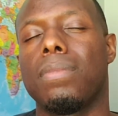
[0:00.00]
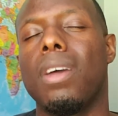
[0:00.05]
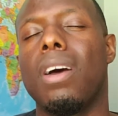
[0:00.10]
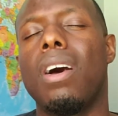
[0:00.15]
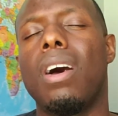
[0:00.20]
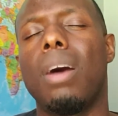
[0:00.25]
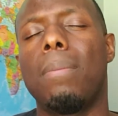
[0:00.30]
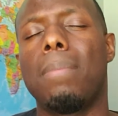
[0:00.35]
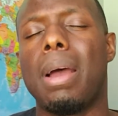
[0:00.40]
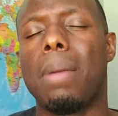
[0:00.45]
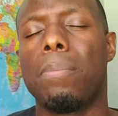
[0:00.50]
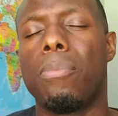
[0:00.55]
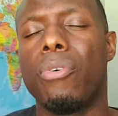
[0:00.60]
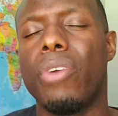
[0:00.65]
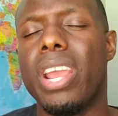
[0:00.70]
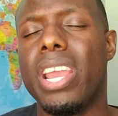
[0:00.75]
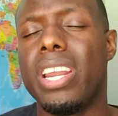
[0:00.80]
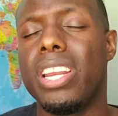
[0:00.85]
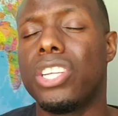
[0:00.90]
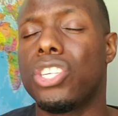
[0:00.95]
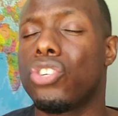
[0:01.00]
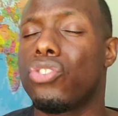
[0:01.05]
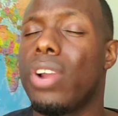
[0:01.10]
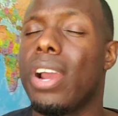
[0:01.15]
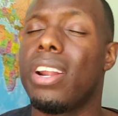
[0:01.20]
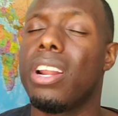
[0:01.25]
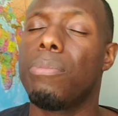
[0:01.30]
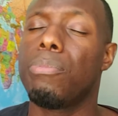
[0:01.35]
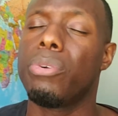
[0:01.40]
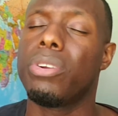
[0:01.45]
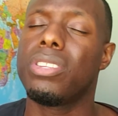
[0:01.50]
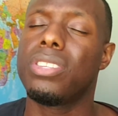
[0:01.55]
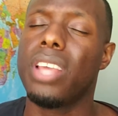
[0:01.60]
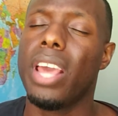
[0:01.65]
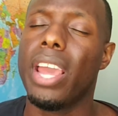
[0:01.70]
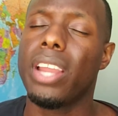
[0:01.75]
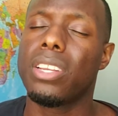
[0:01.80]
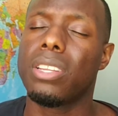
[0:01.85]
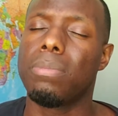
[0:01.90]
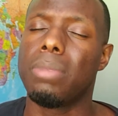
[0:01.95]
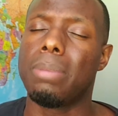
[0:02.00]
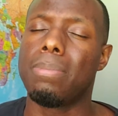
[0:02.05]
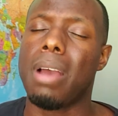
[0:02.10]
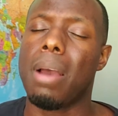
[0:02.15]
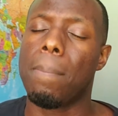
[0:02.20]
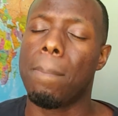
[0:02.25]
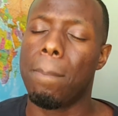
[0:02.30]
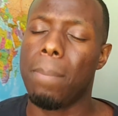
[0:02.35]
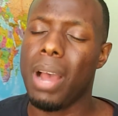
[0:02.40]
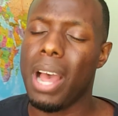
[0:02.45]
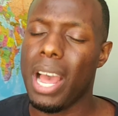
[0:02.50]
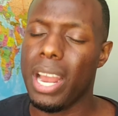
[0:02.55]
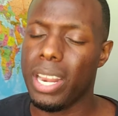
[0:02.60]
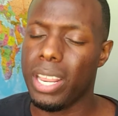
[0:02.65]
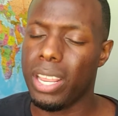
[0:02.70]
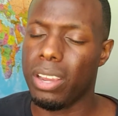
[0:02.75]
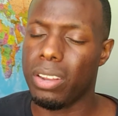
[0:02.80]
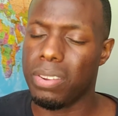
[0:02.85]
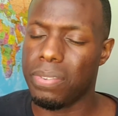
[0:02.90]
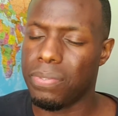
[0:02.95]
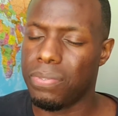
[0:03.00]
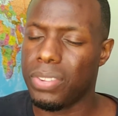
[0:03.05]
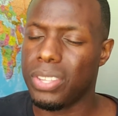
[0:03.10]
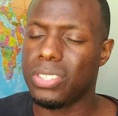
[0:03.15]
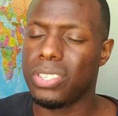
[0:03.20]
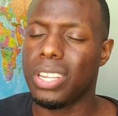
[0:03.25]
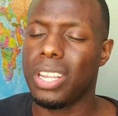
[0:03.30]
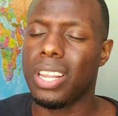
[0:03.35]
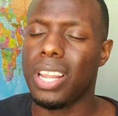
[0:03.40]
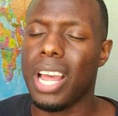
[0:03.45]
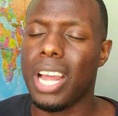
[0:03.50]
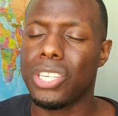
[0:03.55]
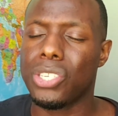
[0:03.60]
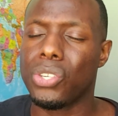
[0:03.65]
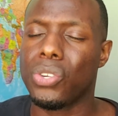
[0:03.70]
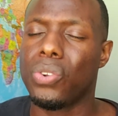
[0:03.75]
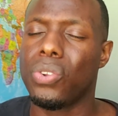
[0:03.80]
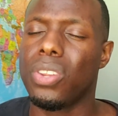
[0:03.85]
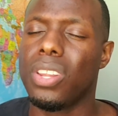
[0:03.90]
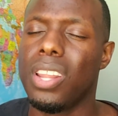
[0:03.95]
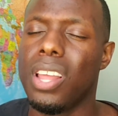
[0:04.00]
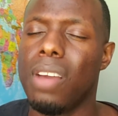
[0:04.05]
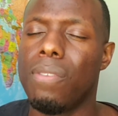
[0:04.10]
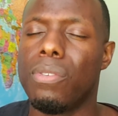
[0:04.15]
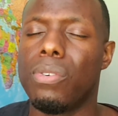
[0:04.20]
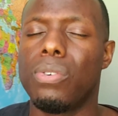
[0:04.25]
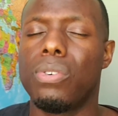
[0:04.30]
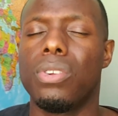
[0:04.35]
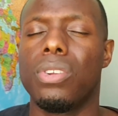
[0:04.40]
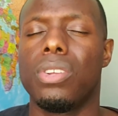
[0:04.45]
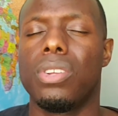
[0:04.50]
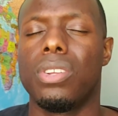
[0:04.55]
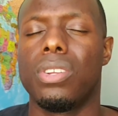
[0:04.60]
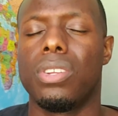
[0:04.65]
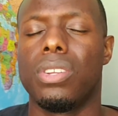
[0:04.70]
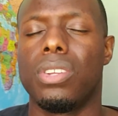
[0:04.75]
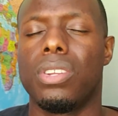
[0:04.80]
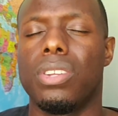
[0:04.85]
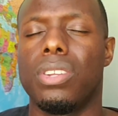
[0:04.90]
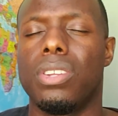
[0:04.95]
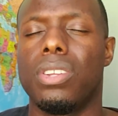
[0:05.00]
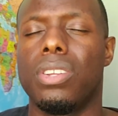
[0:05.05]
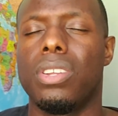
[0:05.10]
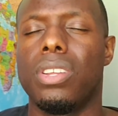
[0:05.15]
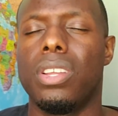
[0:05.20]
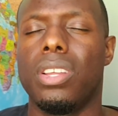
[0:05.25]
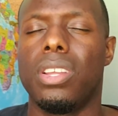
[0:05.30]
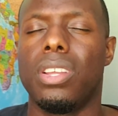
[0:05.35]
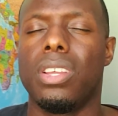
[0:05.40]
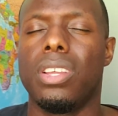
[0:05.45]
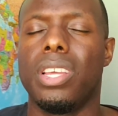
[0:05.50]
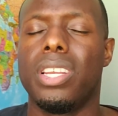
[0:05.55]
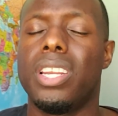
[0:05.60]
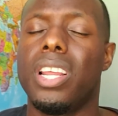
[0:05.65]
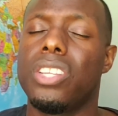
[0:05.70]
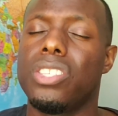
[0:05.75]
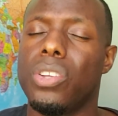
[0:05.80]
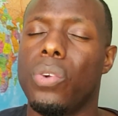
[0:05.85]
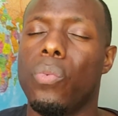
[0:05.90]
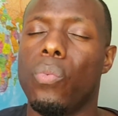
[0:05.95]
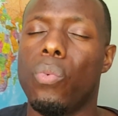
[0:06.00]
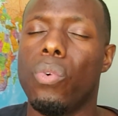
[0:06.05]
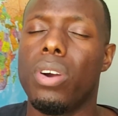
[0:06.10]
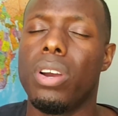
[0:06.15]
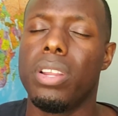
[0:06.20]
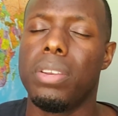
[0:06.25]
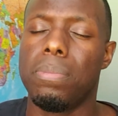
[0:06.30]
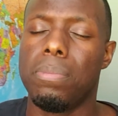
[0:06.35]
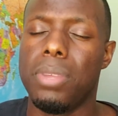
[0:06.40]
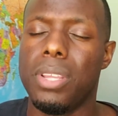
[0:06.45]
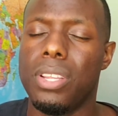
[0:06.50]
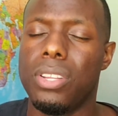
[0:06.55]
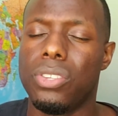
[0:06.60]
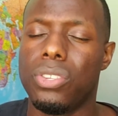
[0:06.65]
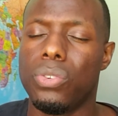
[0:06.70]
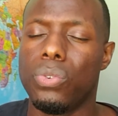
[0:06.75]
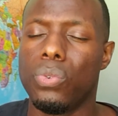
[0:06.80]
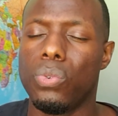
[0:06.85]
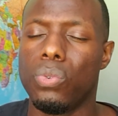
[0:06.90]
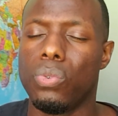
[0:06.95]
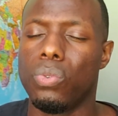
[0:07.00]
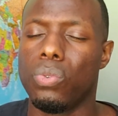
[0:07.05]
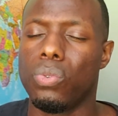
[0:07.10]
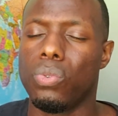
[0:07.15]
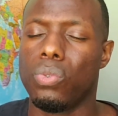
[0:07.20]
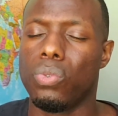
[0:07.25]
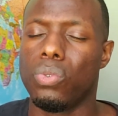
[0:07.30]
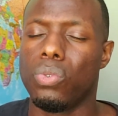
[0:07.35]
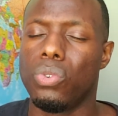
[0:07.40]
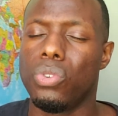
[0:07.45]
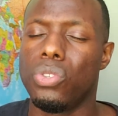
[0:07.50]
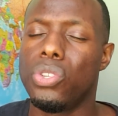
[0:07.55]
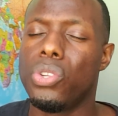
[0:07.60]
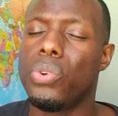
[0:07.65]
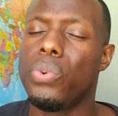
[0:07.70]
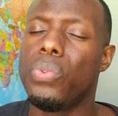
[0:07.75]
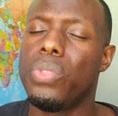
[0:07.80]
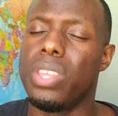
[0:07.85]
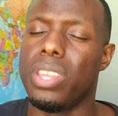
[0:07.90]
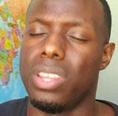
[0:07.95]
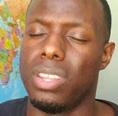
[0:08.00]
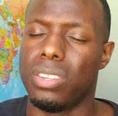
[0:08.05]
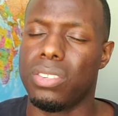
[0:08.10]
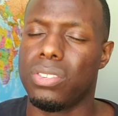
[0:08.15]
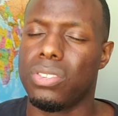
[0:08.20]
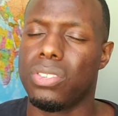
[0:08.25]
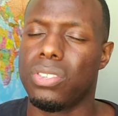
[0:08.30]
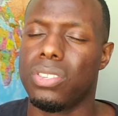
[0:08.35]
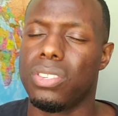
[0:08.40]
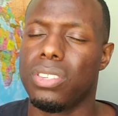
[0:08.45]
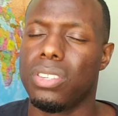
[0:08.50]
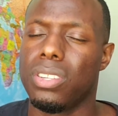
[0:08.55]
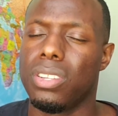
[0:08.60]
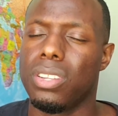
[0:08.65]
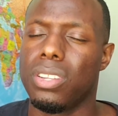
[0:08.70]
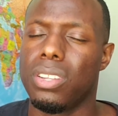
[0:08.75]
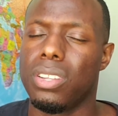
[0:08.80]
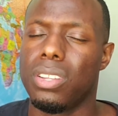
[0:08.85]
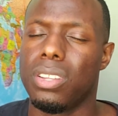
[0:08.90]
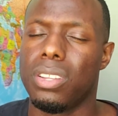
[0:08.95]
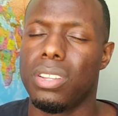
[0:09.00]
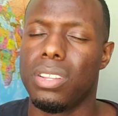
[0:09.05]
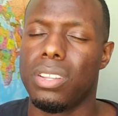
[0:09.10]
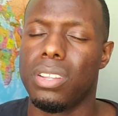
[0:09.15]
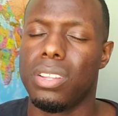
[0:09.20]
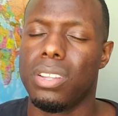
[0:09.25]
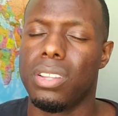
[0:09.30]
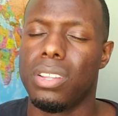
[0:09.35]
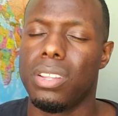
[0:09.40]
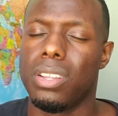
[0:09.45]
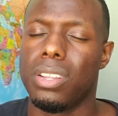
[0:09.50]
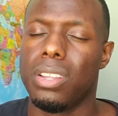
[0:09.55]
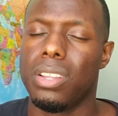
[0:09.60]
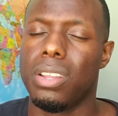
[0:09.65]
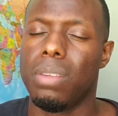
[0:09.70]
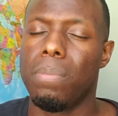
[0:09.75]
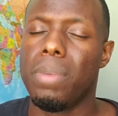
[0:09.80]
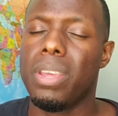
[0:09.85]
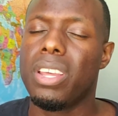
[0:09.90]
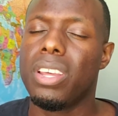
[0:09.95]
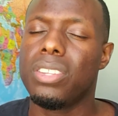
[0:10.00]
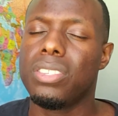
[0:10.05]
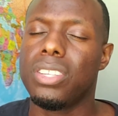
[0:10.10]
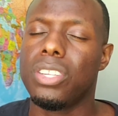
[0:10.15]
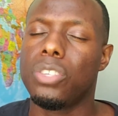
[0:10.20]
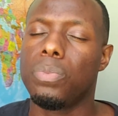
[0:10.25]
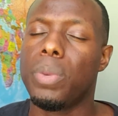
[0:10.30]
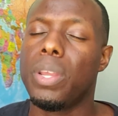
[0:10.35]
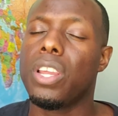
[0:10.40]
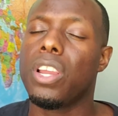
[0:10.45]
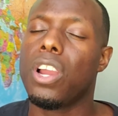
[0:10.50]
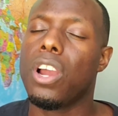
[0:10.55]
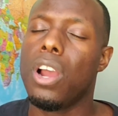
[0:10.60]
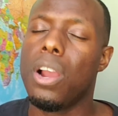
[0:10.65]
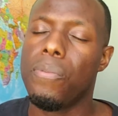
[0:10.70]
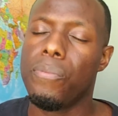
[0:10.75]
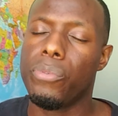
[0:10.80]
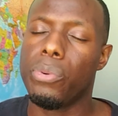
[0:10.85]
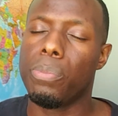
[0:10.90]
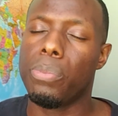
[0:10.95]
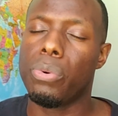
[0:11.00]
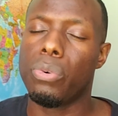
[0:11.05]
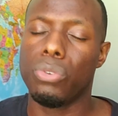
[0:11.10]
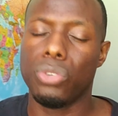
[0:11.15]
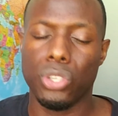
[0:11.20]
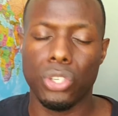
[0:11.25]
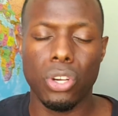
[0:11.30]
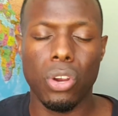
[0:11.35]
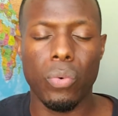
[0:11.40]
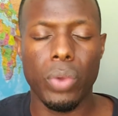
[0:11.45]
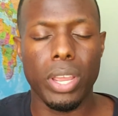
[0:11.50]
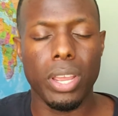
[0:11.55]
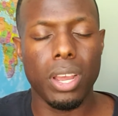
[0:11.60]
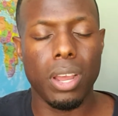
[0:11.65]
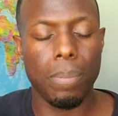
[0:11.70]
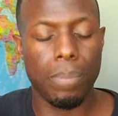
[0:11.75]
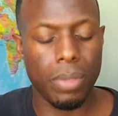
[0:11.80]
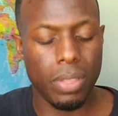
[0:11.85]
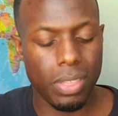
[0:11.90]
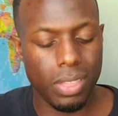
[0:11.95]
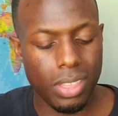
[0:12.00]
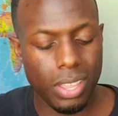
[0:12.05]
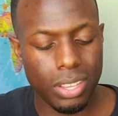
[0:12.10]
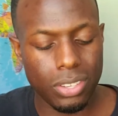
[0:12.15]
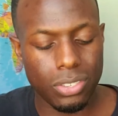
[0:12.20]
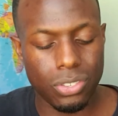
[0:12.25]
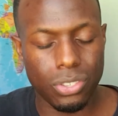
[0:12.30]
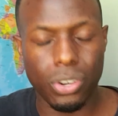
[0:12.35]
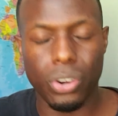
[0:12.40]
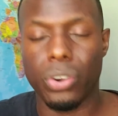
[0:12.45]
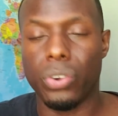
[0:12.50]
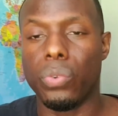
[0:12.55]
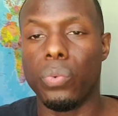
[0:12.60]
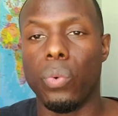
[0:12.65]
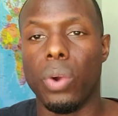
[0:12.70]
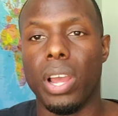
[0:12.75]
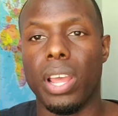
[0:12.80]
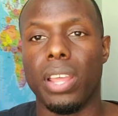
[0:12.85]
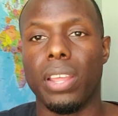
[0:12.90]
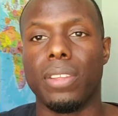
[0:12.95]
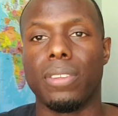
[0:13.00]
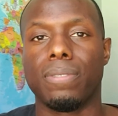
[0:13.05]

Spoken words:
Oh, my brain is trying to protect me. My body on a physiological level, it doesn't want me to do this because it's been comfortable showing up this certain way.